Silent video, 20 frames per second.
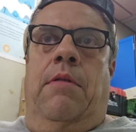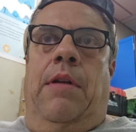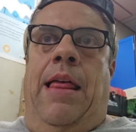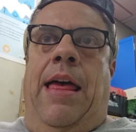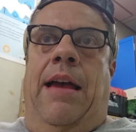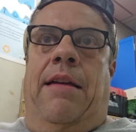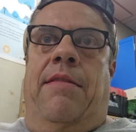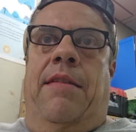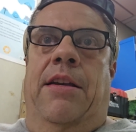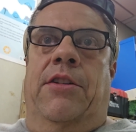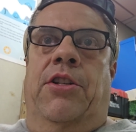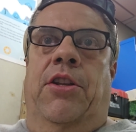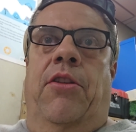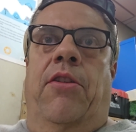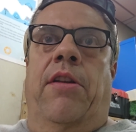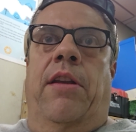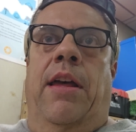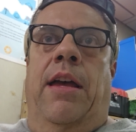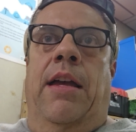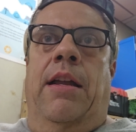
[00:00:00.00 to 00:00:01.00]

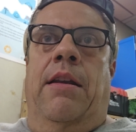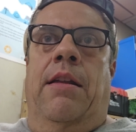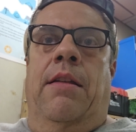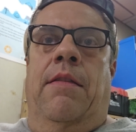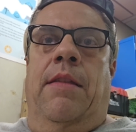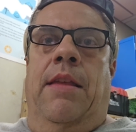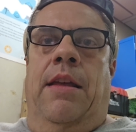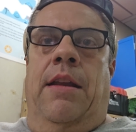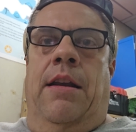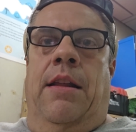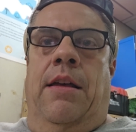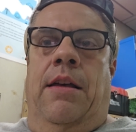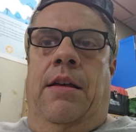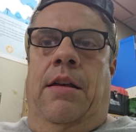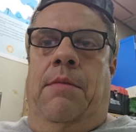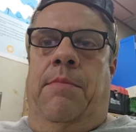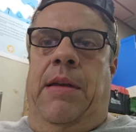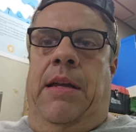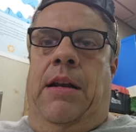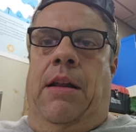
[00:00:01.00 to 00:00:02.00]
relaxation tonight, and then
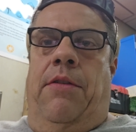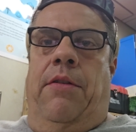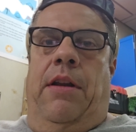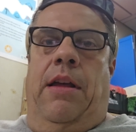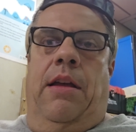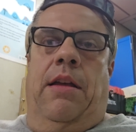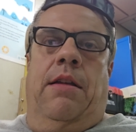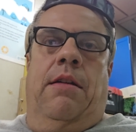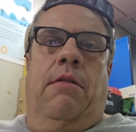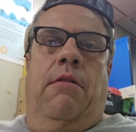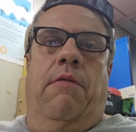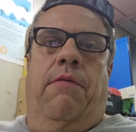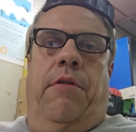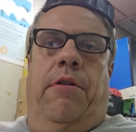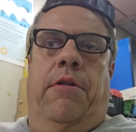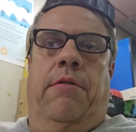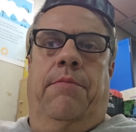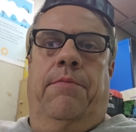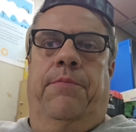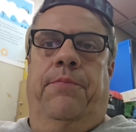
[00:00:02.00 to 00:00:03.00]
be another day
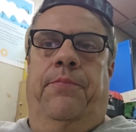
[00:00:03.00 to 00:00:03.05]
over.